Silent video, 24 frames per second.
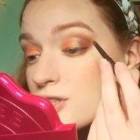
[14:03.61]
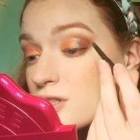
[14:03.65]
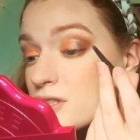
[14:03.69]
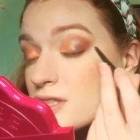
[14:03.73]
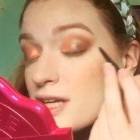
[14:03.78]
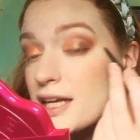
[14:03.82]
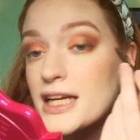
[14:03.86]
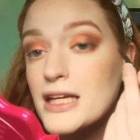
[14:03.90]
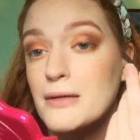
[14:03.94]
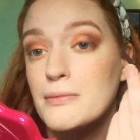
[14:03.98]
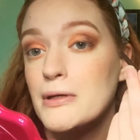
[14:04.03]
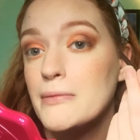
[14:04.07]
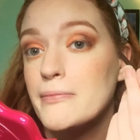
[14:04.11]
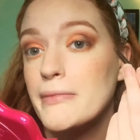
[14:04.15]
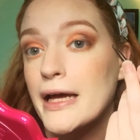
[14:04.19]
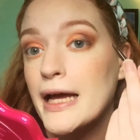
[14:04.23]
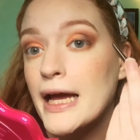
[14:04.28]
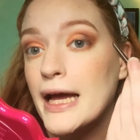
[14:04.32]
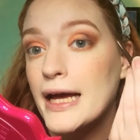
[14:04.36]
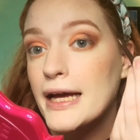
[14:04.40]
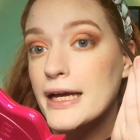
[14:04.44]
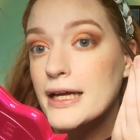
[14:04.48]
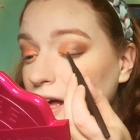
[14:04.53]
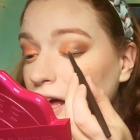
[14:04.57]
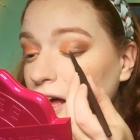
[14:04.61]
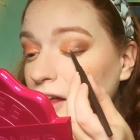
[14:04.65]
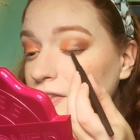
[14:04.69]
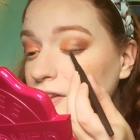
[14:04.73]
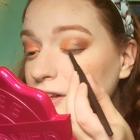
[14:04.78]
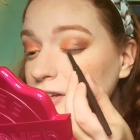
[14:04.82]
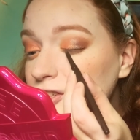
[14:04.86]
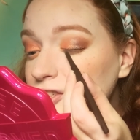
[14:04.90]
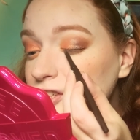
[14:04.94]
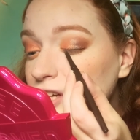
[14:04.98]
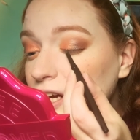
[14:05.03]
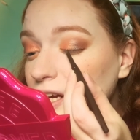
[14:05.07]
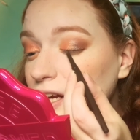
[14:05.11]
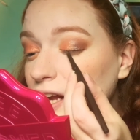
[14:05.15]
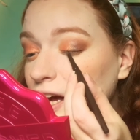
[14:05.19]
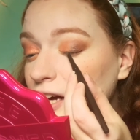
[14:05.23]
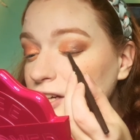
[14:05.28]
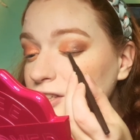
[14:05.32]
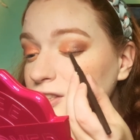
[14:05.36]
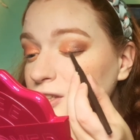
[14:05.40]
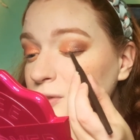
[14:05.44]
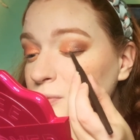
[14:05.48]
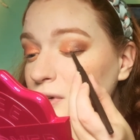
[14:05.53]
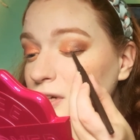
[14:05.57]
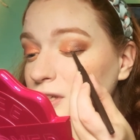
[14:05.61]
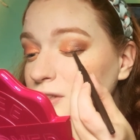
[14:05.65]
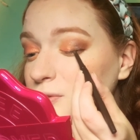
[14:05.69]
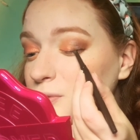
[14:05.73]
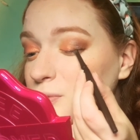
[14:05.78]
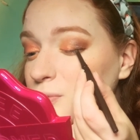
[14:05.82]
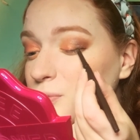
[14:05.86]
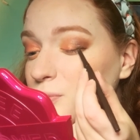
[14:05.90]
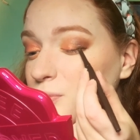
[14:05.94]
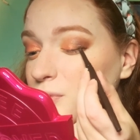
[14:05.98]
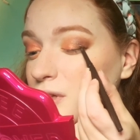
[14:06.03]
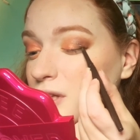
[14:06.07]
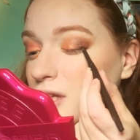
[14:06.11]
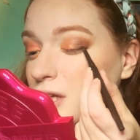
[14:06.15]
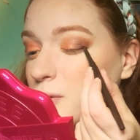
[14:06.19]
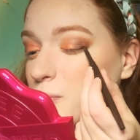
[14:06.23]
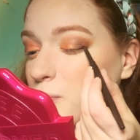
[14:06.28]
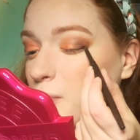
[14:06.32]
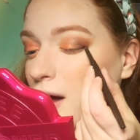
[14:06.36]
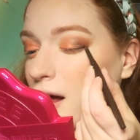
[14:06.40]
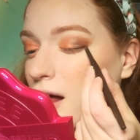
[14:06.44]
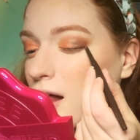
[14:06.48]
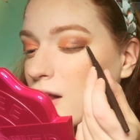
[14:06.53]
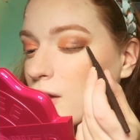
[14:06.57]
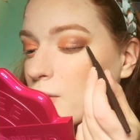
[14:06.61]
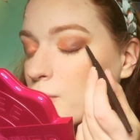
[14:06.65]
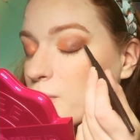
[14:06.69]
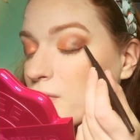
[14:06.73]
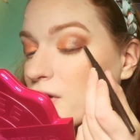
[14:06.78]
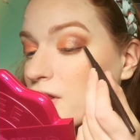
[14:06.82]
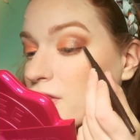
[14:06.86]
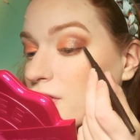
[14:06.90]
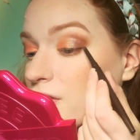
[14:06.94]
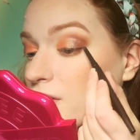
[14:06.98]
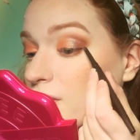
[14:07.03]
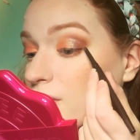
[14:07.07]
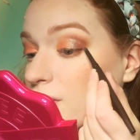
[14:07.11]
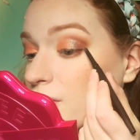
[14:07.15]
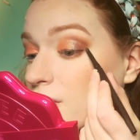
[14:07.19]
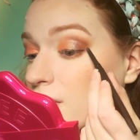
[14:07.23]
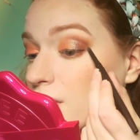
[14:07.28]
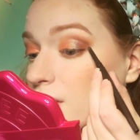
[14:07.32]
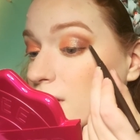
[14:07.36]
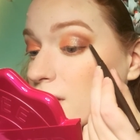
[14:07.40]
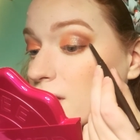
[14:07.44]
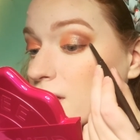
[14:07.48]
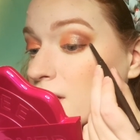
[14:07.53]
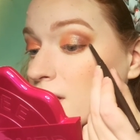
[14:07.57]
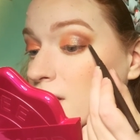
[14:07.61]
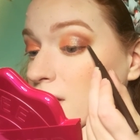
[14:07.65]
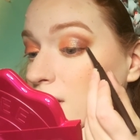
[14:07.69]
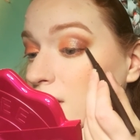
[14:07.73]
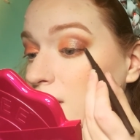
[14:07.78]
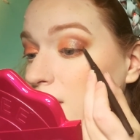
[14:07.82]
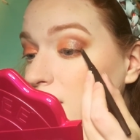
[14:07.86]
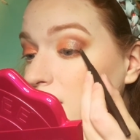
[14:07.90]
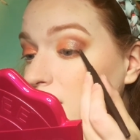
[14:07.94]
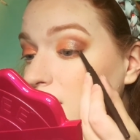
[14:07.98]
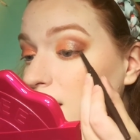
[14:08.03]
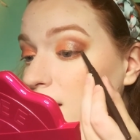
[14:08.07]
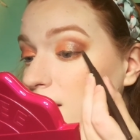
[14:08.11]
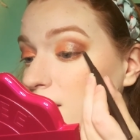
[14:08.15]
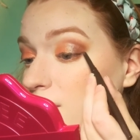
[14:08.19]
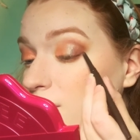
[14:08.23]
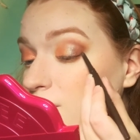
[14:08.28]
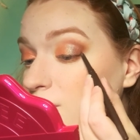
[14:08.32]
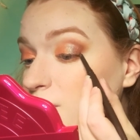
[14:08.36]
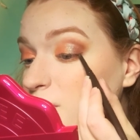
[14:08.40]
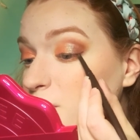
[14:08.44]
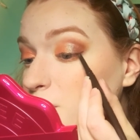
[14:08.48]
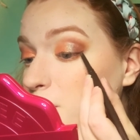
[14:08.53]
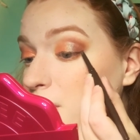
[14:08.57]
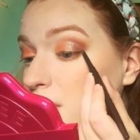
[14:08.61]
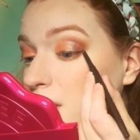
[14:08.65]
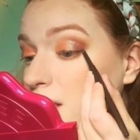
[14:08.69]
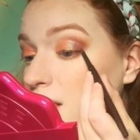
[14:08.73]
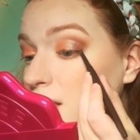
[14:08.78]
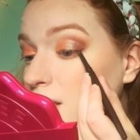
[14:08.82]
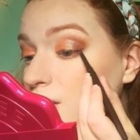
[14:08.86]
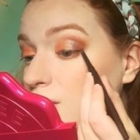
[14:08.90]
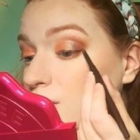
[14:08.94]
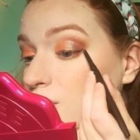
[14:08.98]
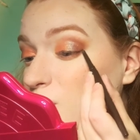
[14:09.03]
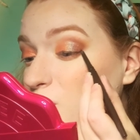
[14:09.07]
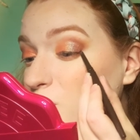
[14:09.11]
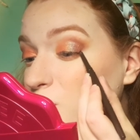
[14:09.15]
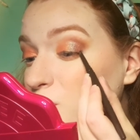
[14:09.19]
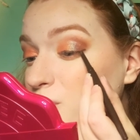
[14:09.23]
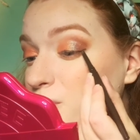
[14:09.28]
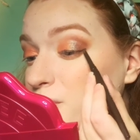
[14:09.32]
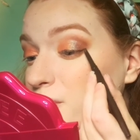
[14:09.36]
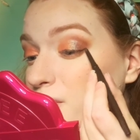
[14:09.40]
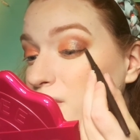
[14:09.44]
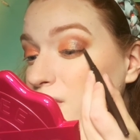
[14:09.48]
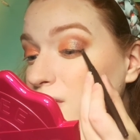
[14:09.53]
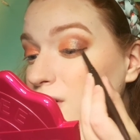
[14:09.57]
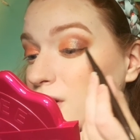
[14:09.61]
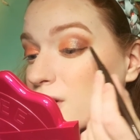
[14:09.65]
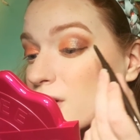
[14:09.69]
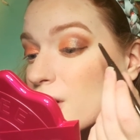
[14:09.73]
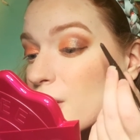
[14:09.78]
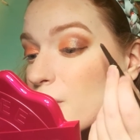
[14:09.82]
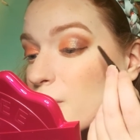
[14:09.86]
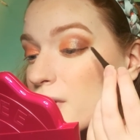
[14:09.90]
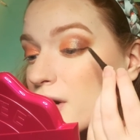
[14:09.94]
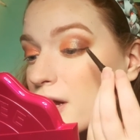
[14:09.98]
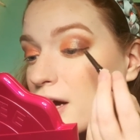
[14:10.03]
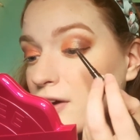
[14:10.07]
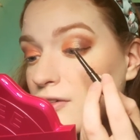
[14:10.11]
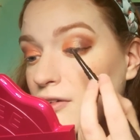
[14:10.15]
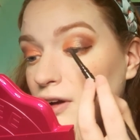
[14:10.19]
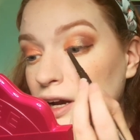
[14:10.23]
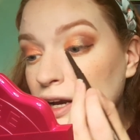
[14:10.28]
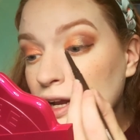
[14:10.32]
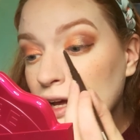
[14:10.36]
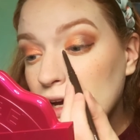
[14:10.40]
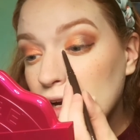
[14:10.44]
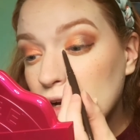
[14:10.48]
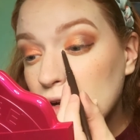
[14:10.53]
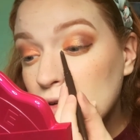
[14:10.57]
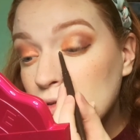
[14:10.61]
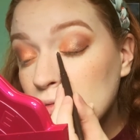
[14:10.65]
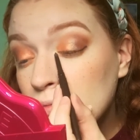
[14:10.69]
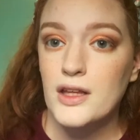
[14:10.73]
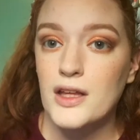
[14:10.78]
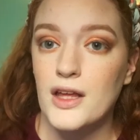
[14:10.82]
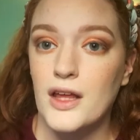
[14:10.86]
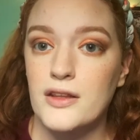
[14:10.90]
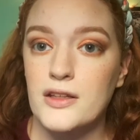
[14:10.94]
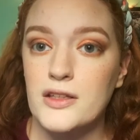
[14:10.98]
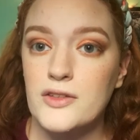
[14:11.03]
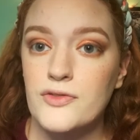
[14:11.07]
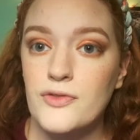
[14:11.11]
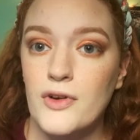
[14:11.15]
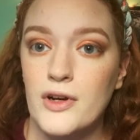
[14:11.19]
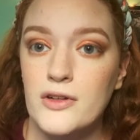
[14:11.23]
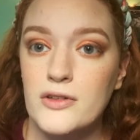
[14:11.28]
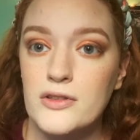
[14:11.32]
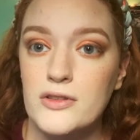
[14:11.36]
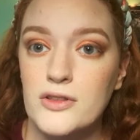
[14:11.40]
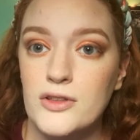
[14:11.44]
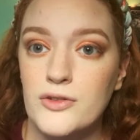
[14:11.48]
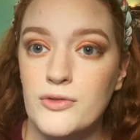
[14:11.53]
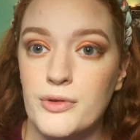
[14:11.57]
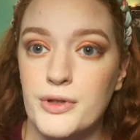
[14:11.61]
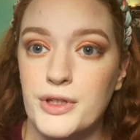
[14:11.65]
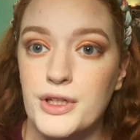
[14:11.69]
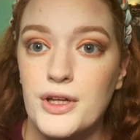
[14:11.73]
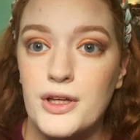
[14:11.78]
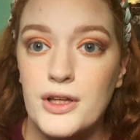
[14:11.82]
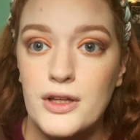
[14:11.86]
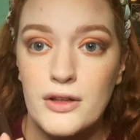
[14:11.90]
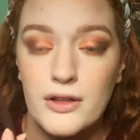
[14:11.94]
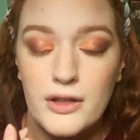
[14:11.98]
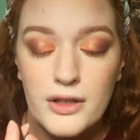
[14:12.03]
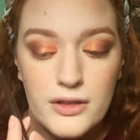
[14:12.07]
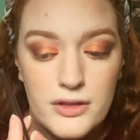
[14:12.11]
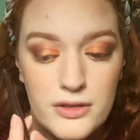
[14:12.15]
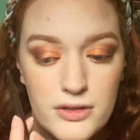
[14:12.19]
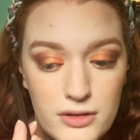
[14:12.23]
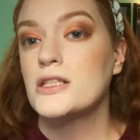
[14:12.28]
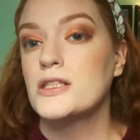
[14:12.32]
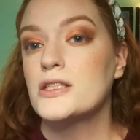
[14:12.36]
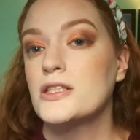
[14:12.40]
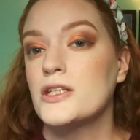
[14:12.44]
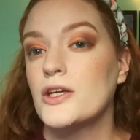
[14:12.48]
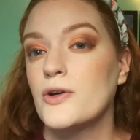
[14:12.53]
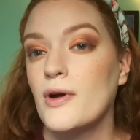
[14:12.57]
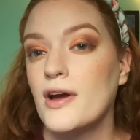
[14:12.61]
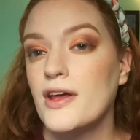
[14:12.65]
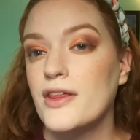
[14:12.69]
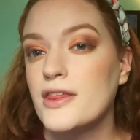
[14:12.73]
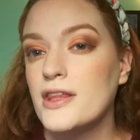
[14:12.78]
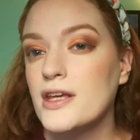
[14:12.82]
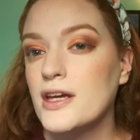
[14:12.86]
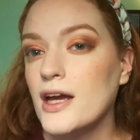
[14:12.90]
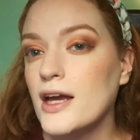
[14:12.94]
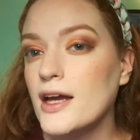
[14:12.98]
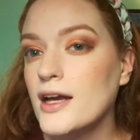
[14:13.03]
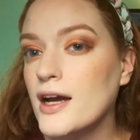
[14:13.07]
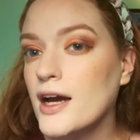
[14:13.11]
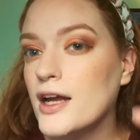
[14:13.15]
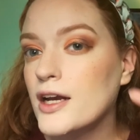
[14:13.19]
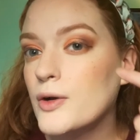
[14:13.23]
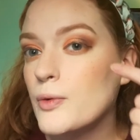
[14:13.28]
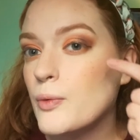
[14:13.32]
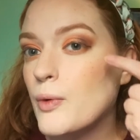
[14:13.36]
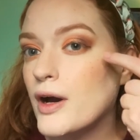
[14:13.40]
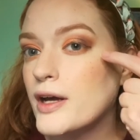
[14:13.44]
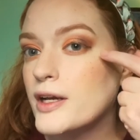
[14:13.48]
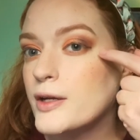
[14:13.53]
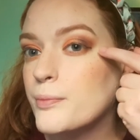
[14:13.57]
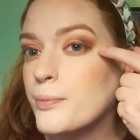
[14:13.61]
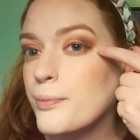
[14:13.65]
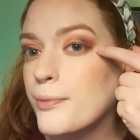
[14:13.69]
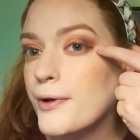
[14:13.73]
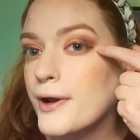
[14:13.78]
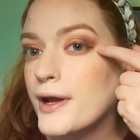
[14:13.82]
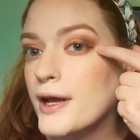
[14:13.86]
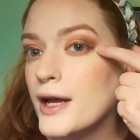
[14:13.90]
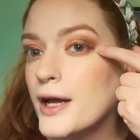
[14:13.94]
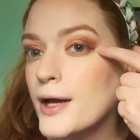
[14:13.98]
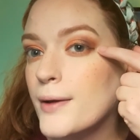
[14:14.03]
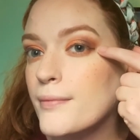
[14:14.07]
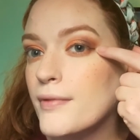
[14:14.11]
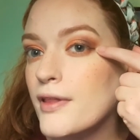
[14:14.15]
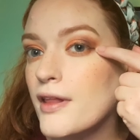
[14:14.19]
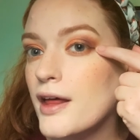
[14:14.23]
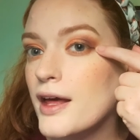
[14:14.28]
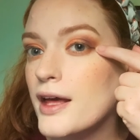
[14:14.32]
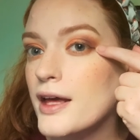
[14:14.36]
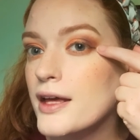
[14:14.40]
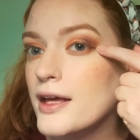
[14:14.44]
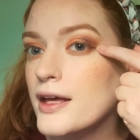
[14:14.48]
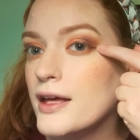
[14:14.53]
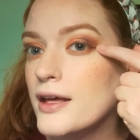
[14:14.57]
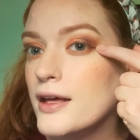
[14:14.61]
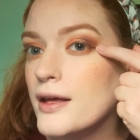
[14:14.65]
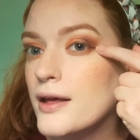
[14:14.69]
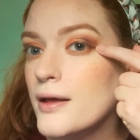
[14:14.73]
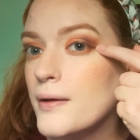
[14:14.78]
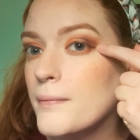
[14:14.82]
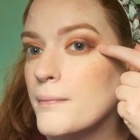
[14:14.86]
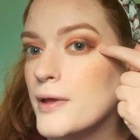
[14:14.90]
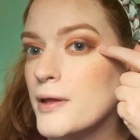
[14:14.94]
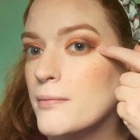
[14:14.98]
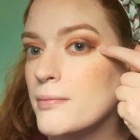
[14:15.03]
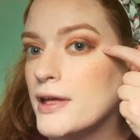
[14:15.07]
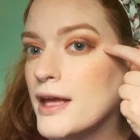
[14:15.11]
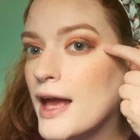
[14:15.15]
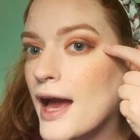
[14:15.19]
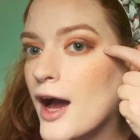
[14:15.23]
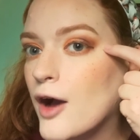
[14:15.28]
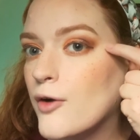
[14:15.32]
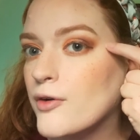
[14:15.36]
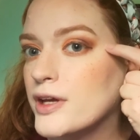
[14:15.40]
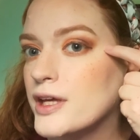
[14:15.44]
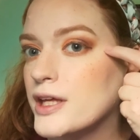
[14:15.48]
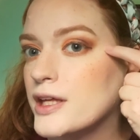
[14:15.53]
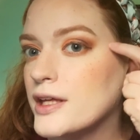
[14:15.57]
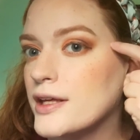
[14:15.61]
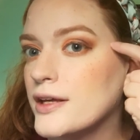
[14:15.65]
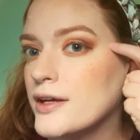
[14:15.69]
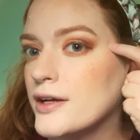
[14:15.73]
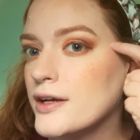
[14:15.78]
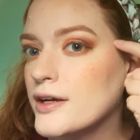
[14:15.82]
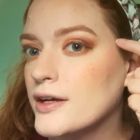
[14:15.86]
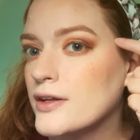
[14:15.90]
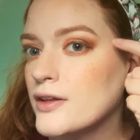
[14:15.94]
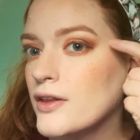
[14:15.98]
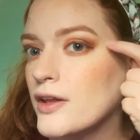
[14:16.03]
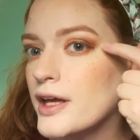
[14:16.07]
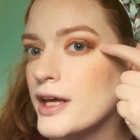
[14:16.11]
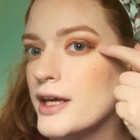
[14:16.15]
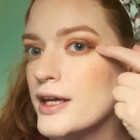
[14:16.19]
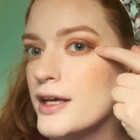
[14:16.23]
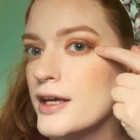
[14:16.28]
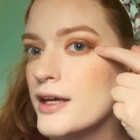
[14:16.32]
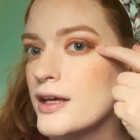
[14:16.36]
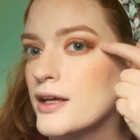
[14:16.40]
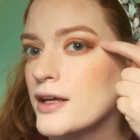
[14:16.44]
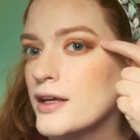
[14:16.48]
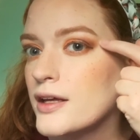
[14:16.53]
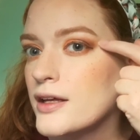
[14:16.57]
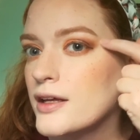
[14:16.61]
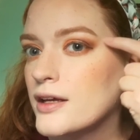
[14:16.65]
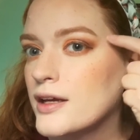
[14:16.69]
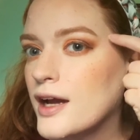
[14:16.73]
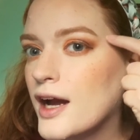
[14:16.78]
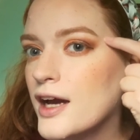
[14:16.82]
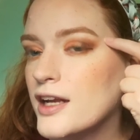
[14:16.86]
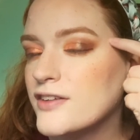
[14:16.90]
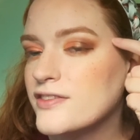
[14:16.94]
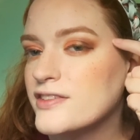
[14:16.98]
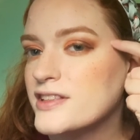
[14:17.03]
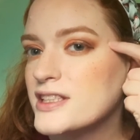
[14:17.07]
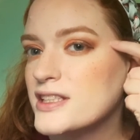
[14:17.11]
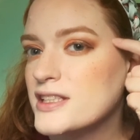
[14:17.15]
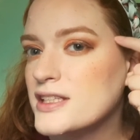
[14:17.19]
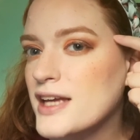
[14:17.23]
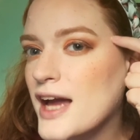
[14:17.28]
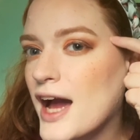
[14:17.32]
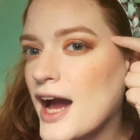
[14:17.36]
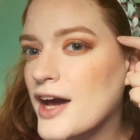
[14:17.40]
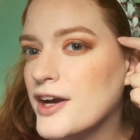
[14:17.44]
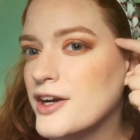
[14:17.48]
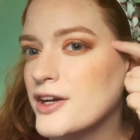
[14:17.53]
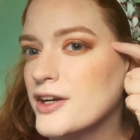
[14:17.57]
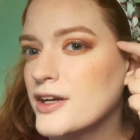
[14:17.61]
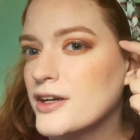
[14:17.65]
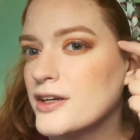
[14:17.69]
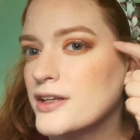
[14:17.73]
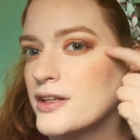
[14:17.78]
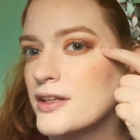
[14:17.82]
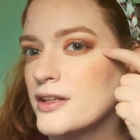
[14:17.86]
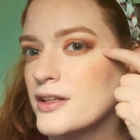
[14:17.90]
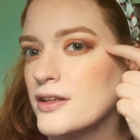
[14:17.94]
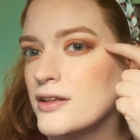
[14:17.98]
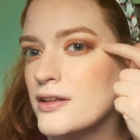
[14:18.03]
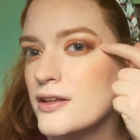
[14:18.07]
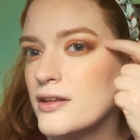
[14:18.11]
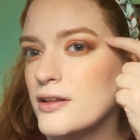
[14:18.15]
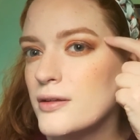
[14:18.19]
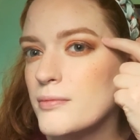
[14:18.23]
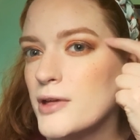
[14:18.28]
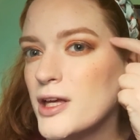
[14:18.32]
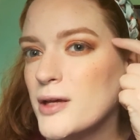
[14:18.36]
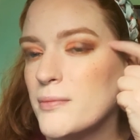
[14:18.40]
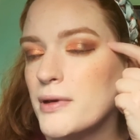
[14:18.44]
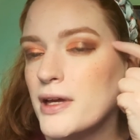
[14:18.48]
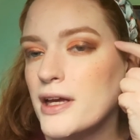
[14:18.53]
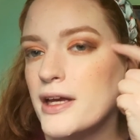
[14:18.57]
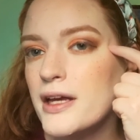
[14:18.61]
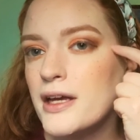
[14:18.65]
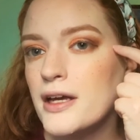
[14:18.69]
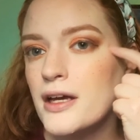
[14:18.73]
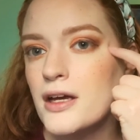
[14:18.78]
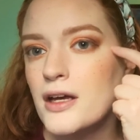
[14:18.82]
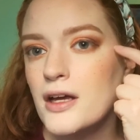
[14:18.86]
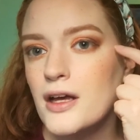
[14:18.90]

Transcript: taking me back. And this shade actually works really well with the kind of pink gold look going on right now. Yeah, these freckles look ridiculous. So I think I kind of want to bring them like maybe out here, like kind of scattered maybe.